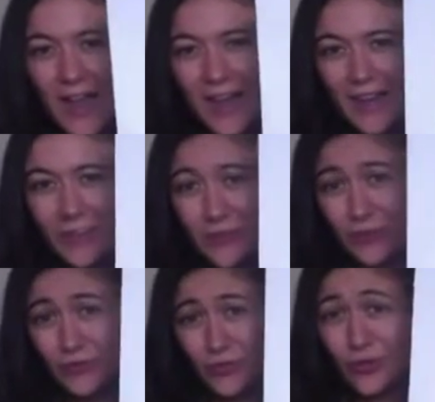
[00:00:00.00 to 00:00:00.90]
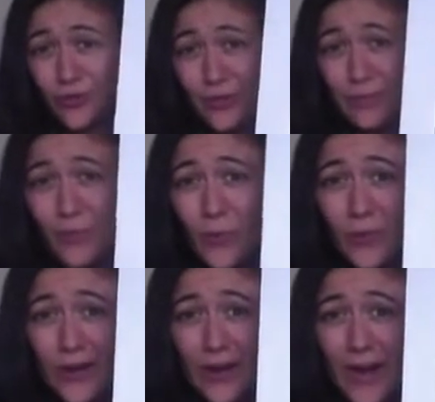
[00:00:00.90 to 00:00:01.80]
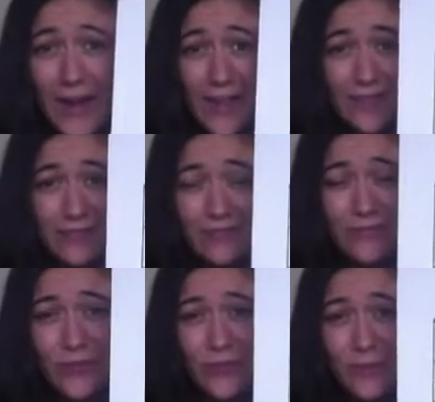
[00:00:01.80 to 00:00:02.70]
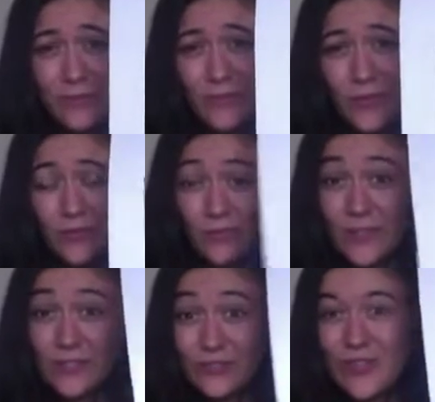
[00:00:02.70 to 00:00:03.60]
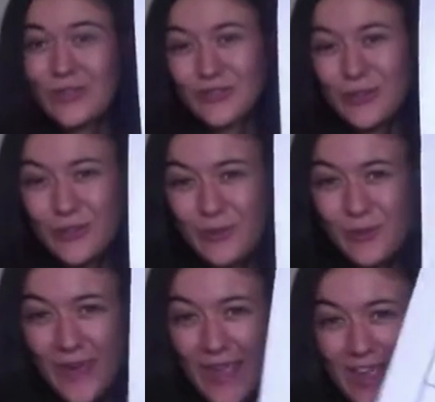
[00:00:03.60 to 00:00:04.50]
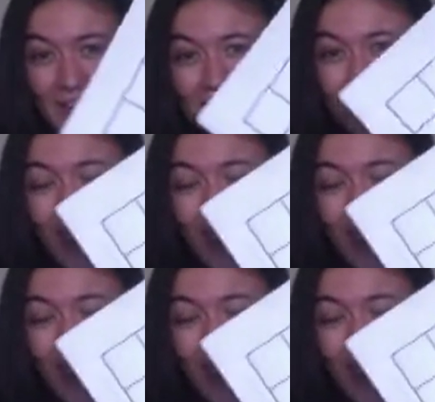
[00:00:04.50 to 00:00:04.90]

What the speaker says: I either turn them or I turn them physically or turn them in my head.